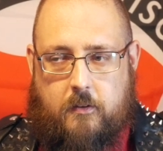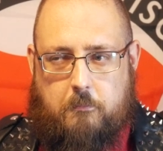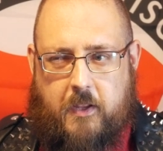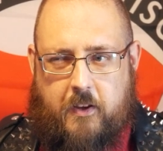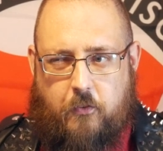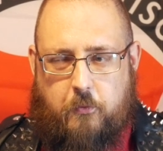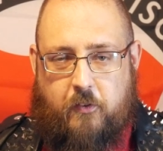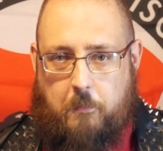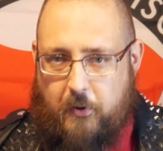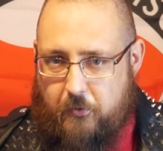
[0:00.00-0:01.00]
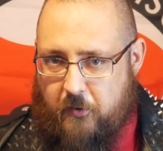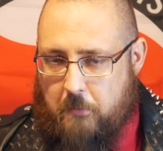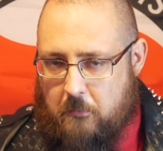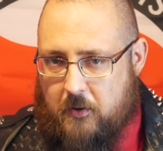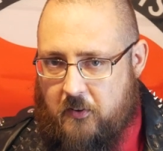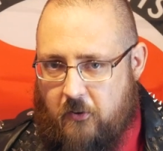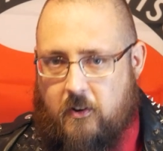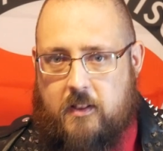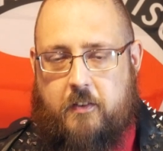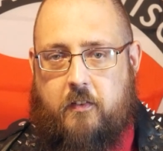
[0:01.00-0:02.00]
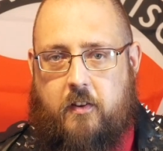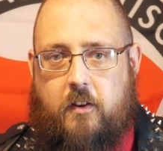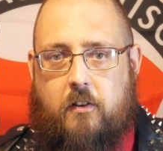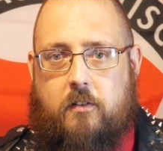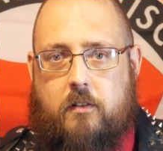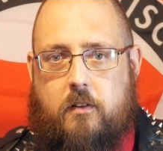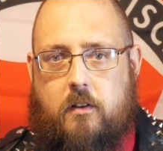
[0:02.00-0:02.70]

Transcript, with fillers: because we're supposed to be materialists here.